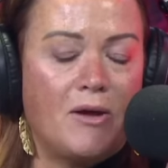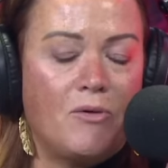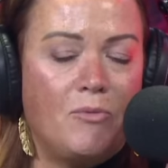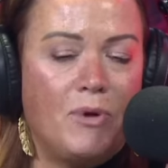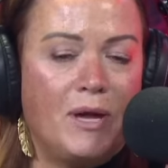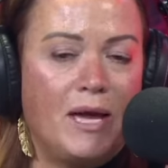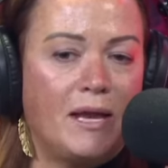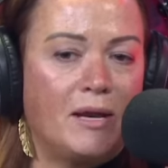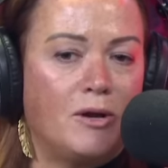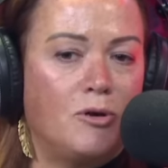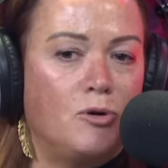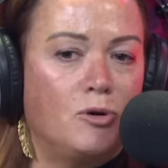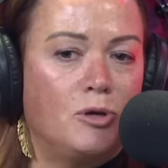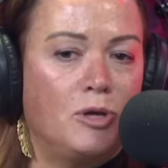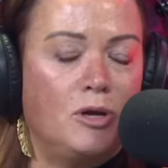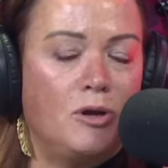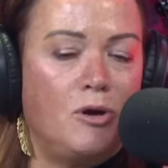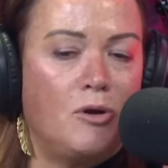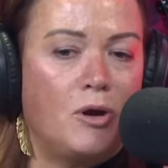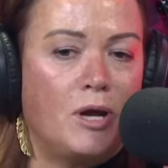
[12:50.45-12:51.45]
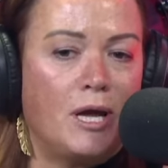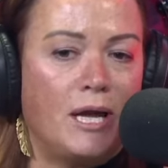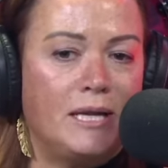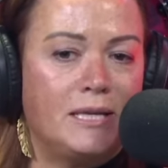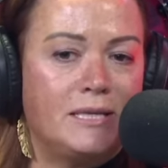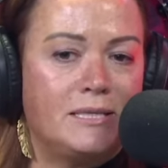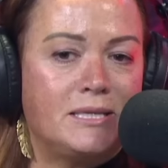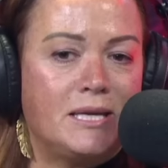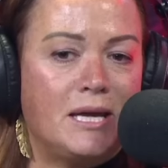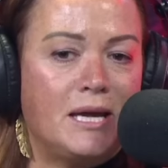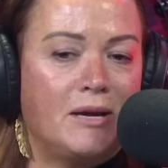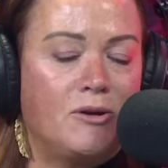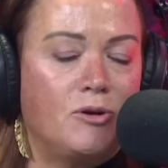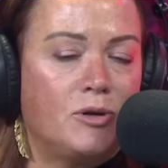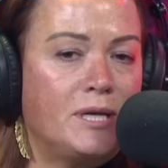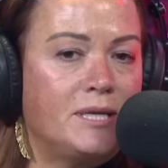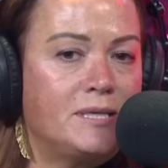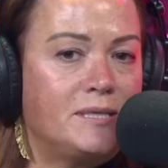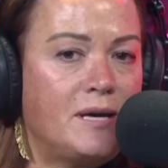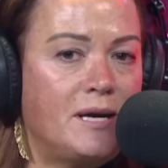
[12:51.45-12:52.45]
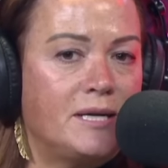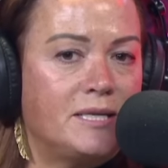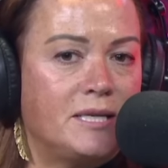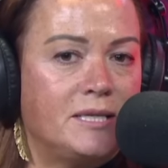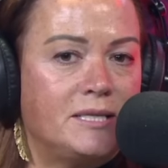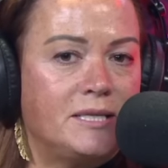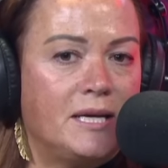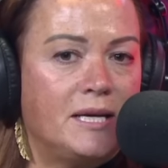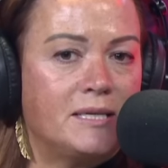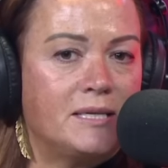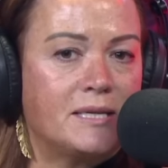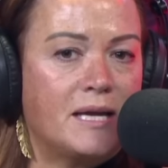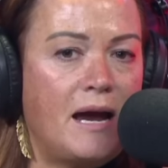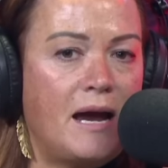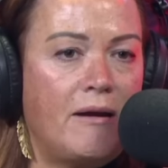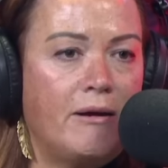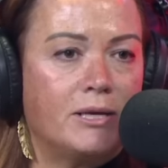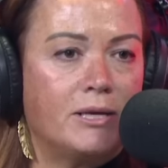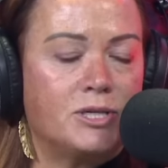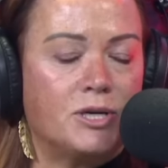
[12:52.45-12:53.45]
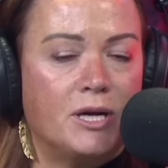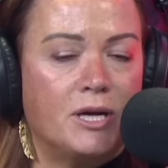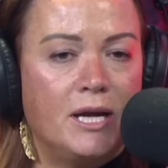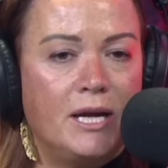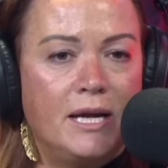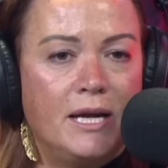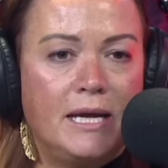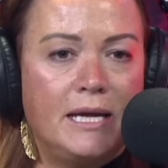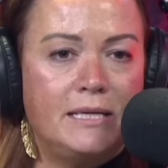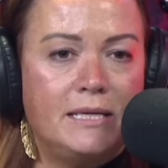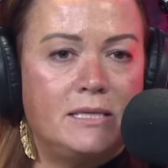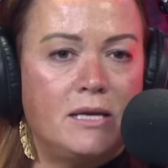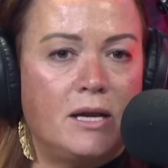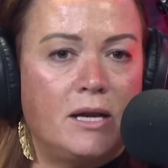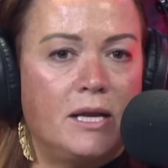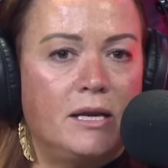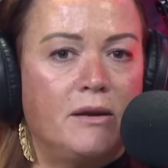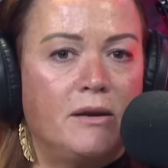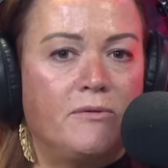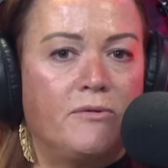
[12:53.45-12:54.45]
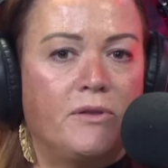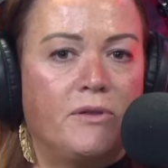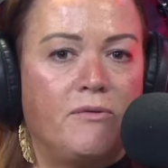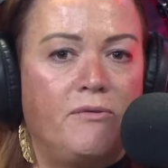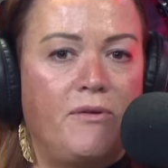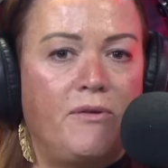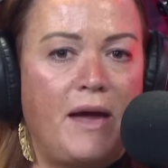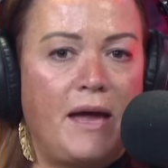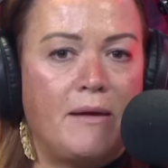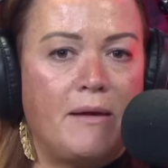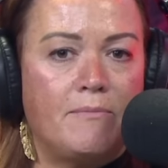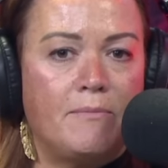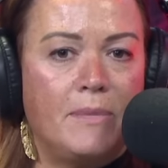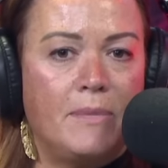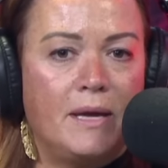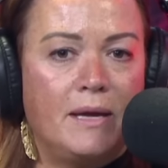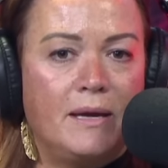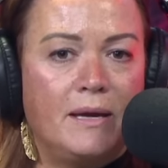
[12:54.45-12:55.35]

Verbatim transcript: we get a good look into a good insight into his character. He's not in it for the fame.